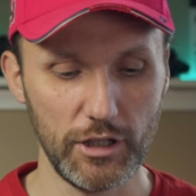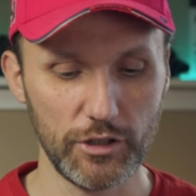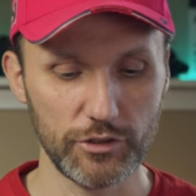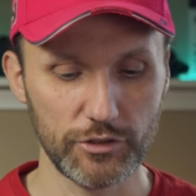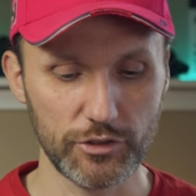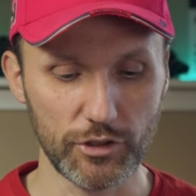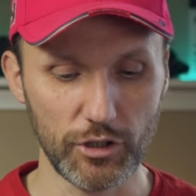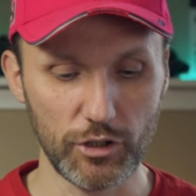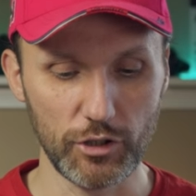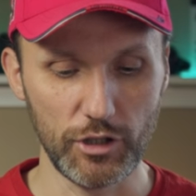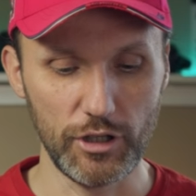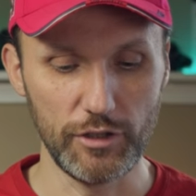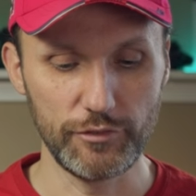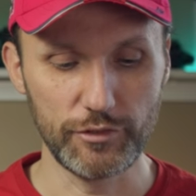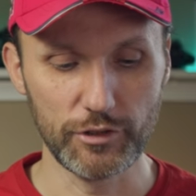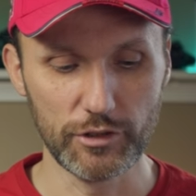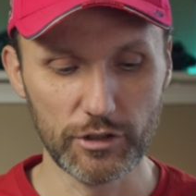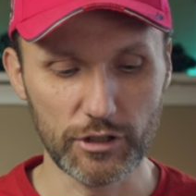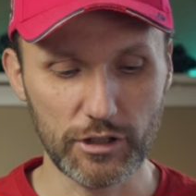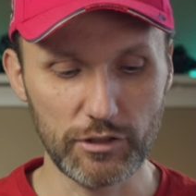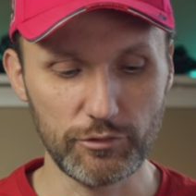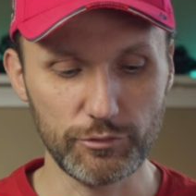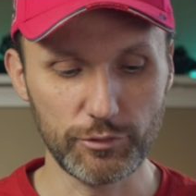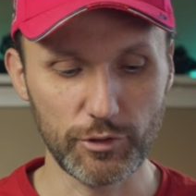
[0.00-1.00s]
So if you're
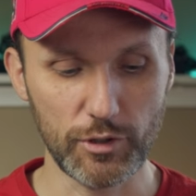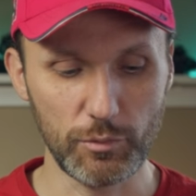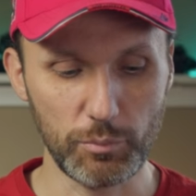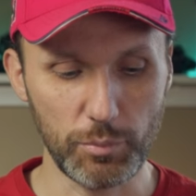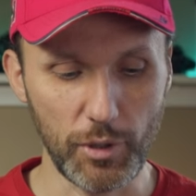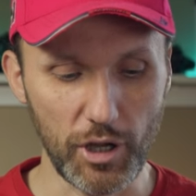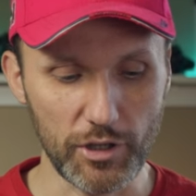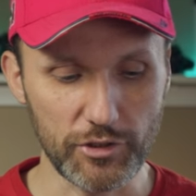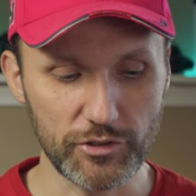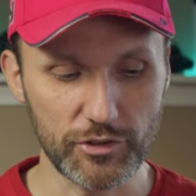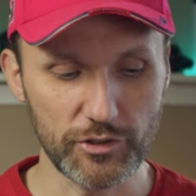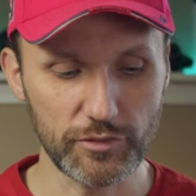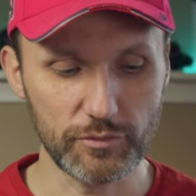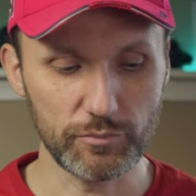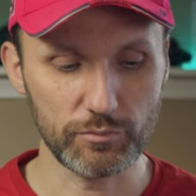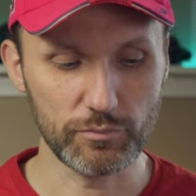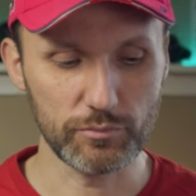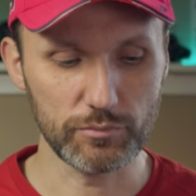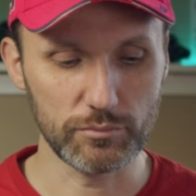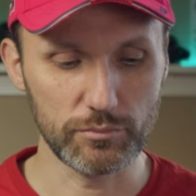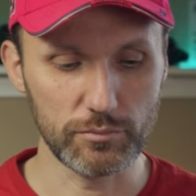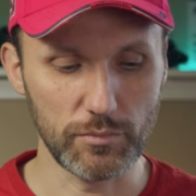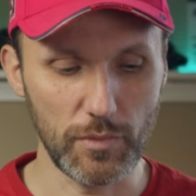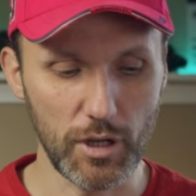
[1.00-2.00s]
looking for a budget,
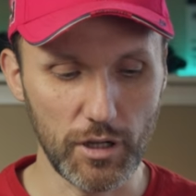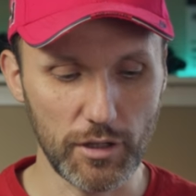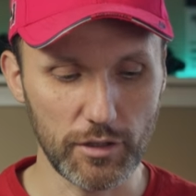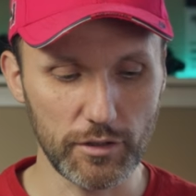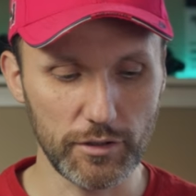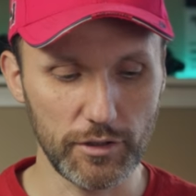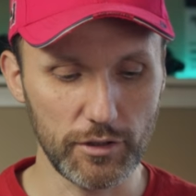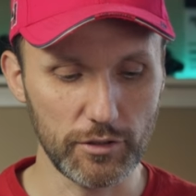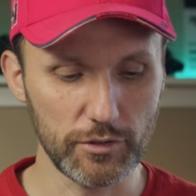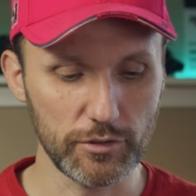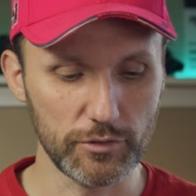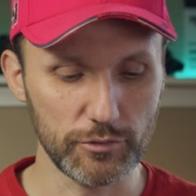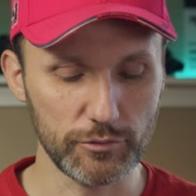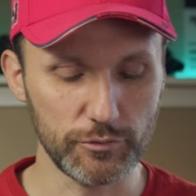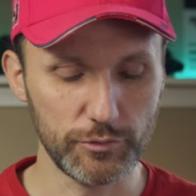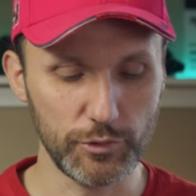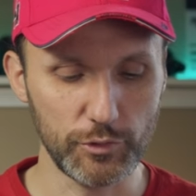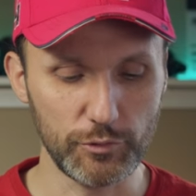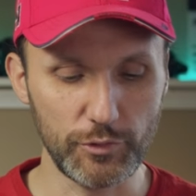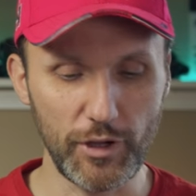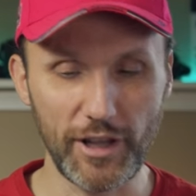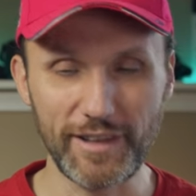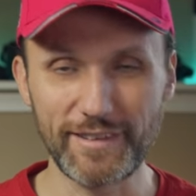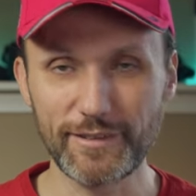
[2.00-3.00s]
you know,
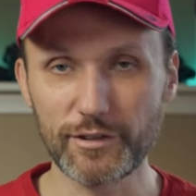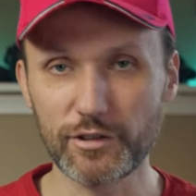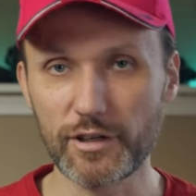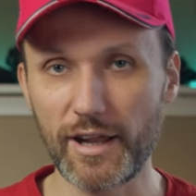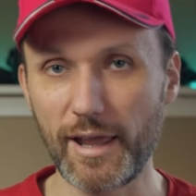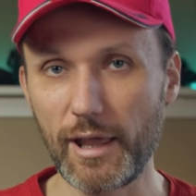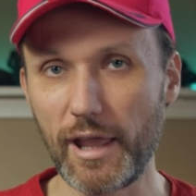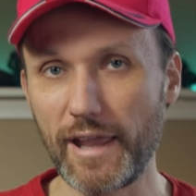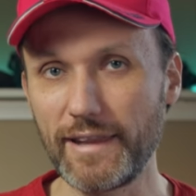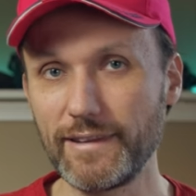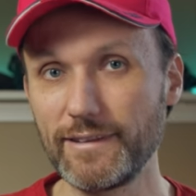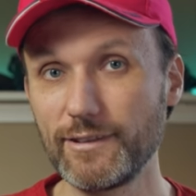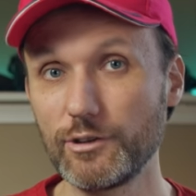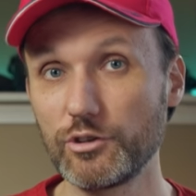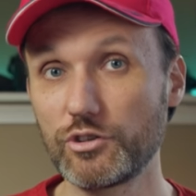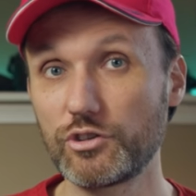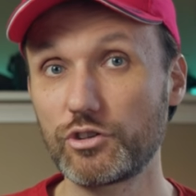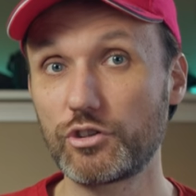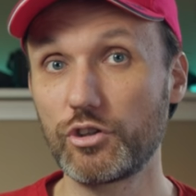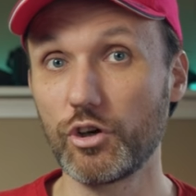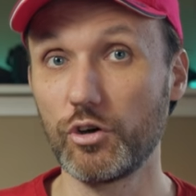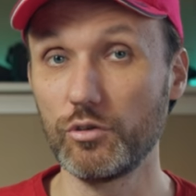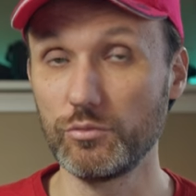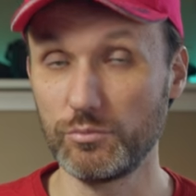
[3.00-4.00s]
viewfinder, and you
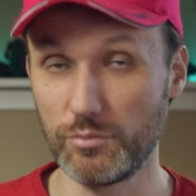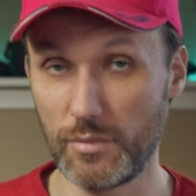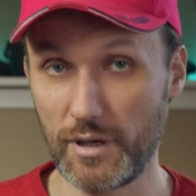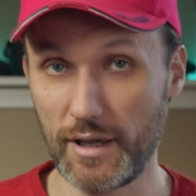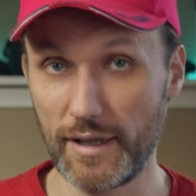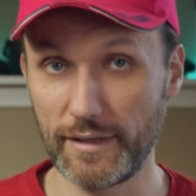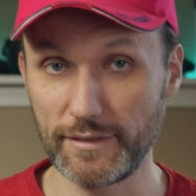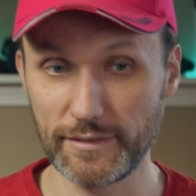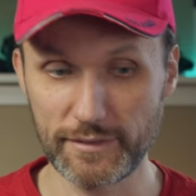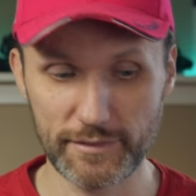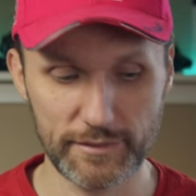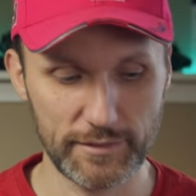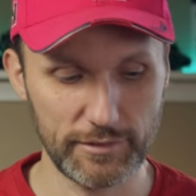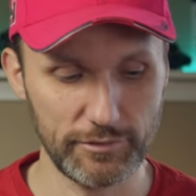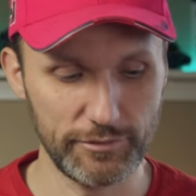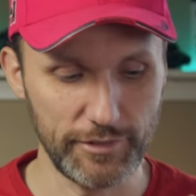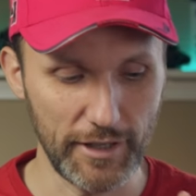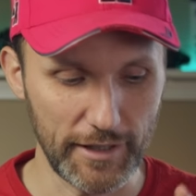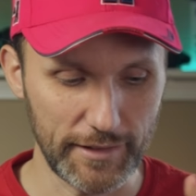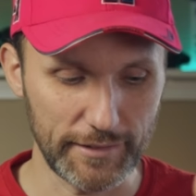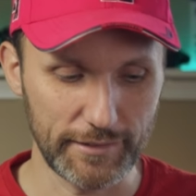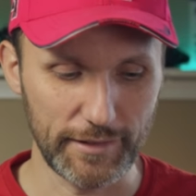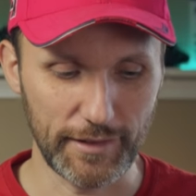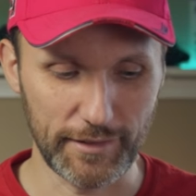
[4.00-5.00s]
don't mind the
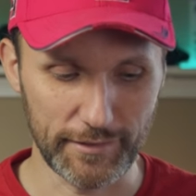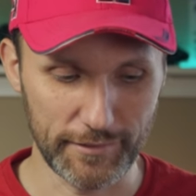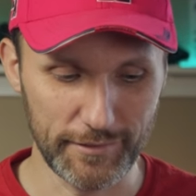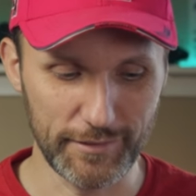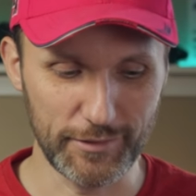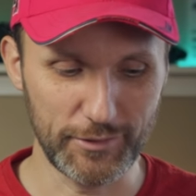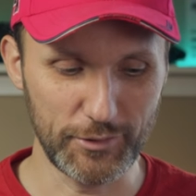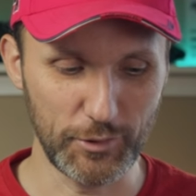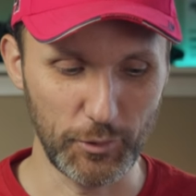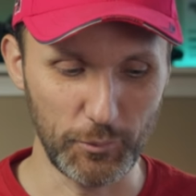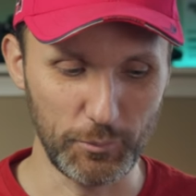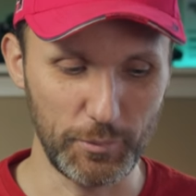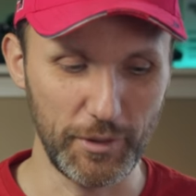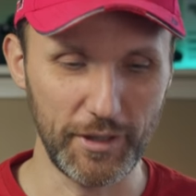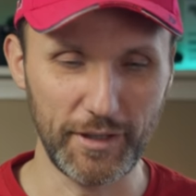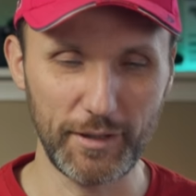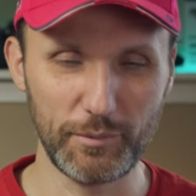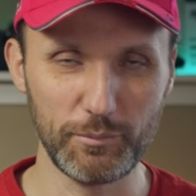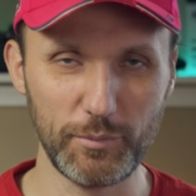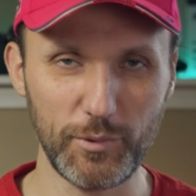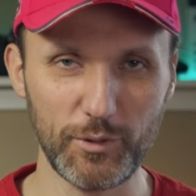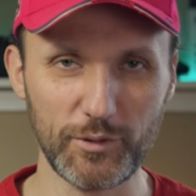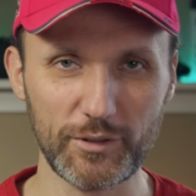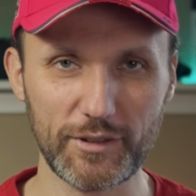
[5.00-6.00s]
fact that it is so big
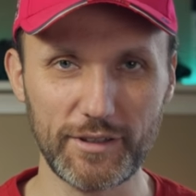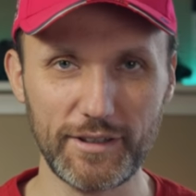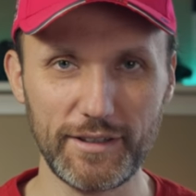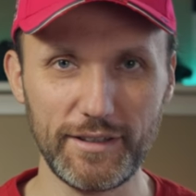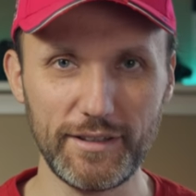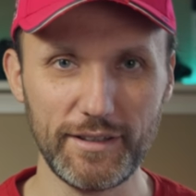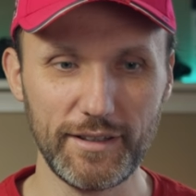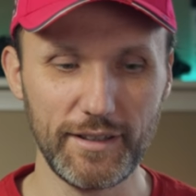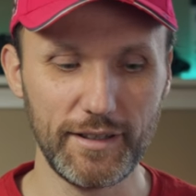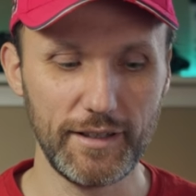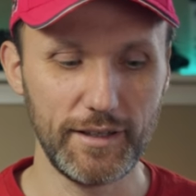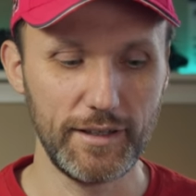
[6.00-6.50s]
and bulky,